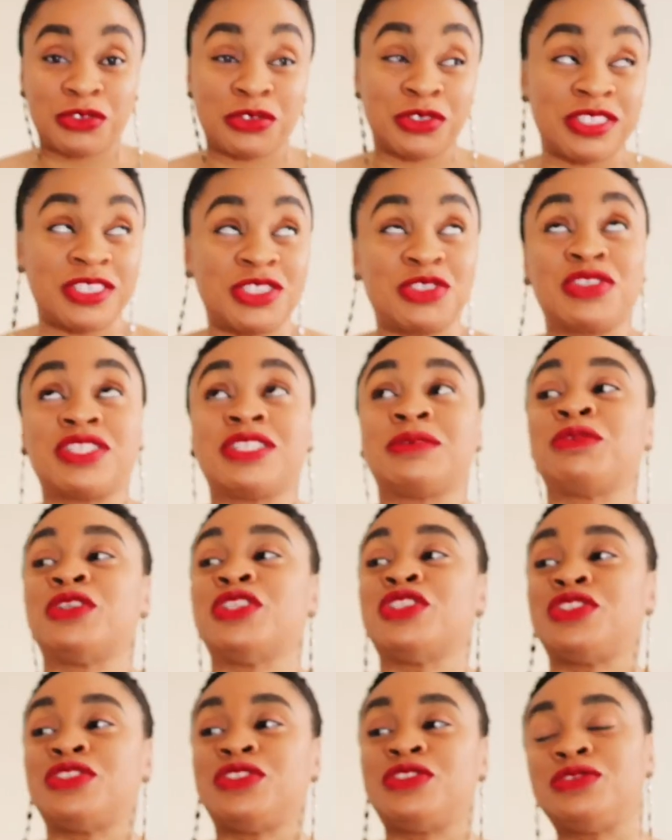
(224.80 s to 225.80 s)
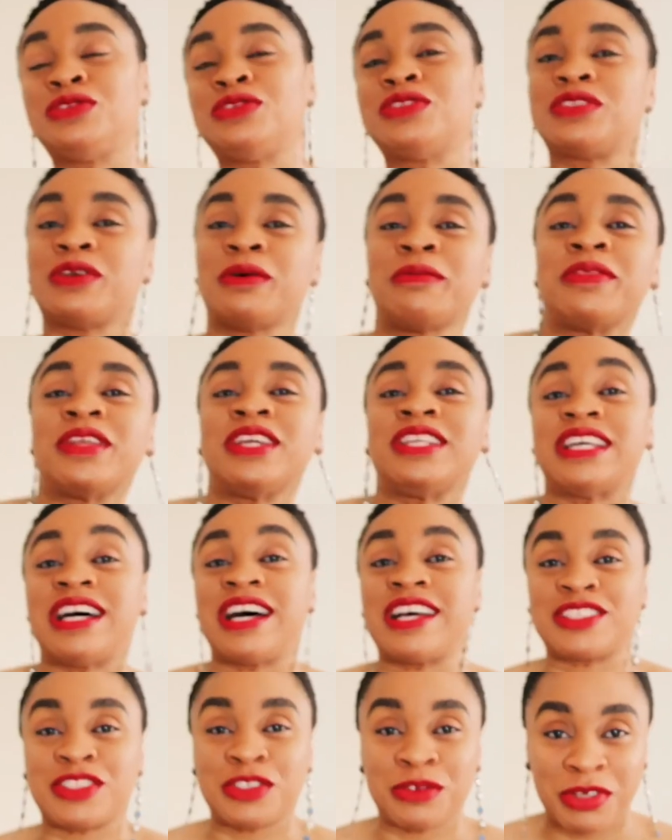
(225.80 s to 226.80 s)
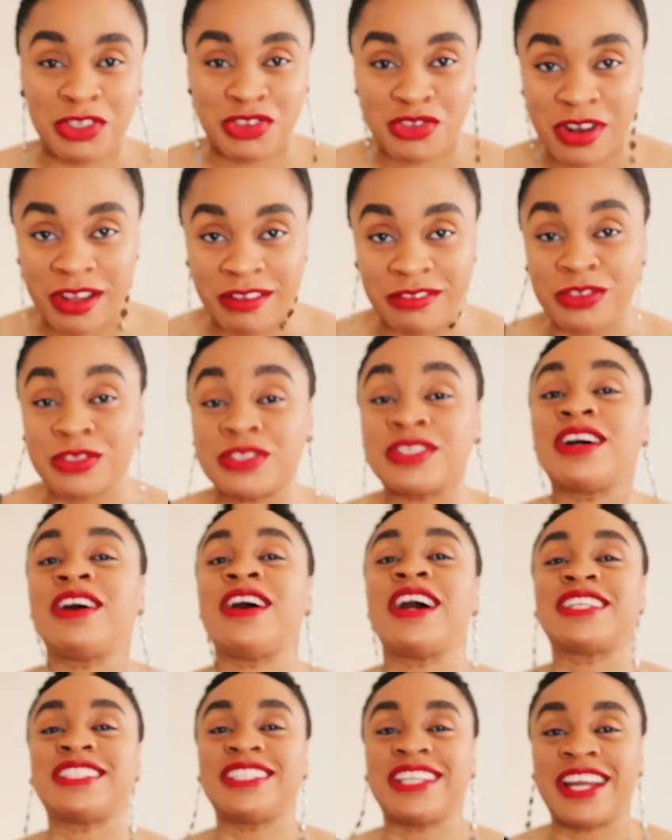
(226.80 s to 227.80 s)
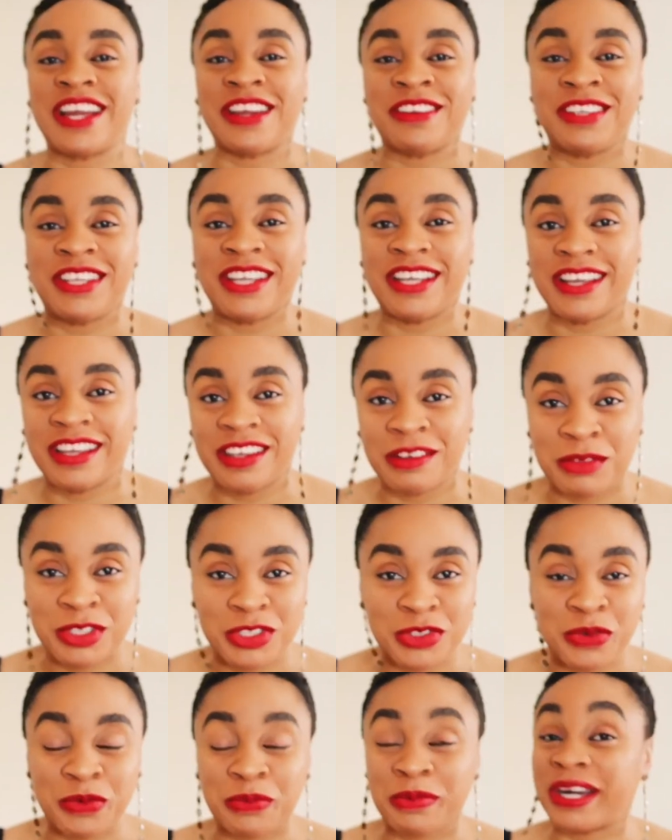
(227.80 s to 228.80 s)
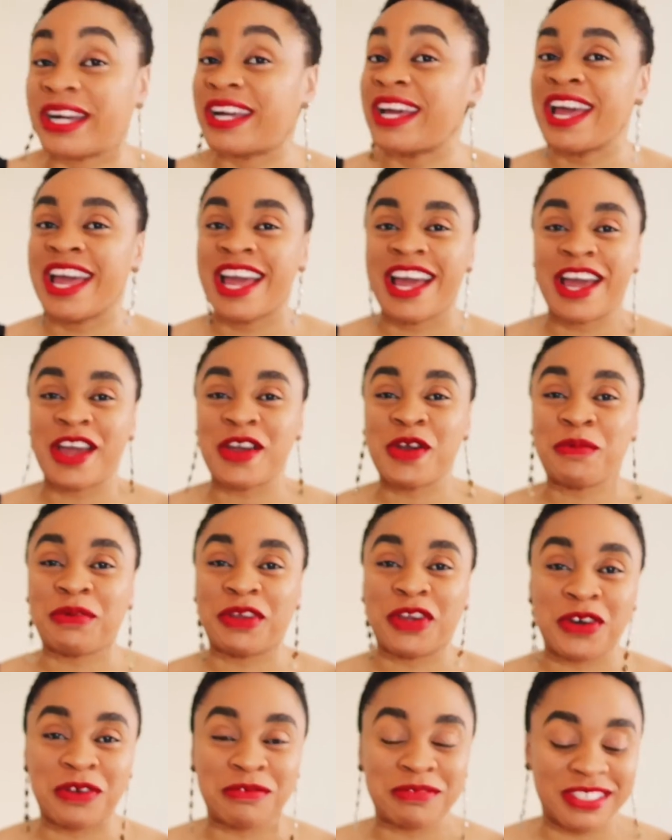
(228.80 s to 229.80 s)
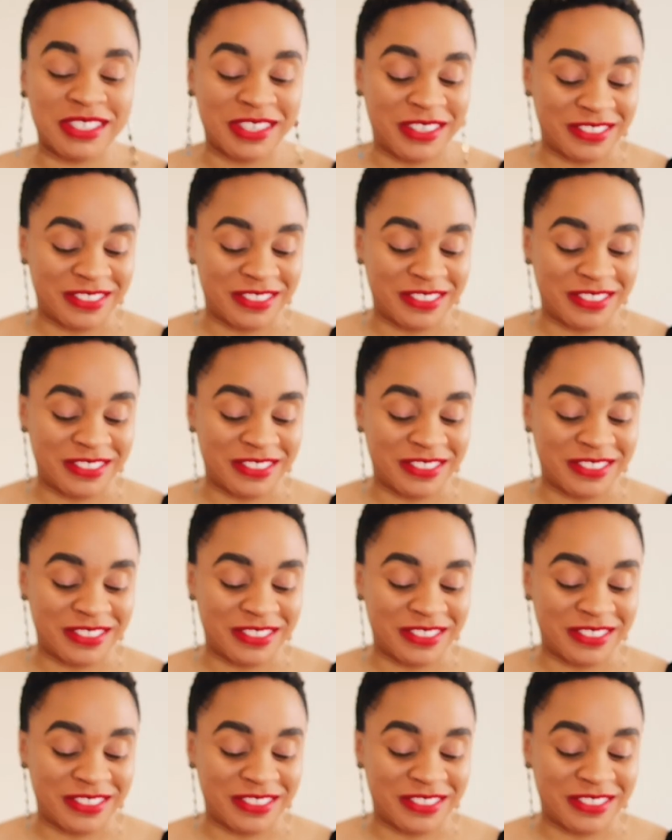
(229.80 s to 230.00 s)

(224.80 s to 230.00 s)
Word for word: for this dress, I'm going to do something that has to do with travel, so I'll actually carry a Ghana Mosgo bag. I hope it comes out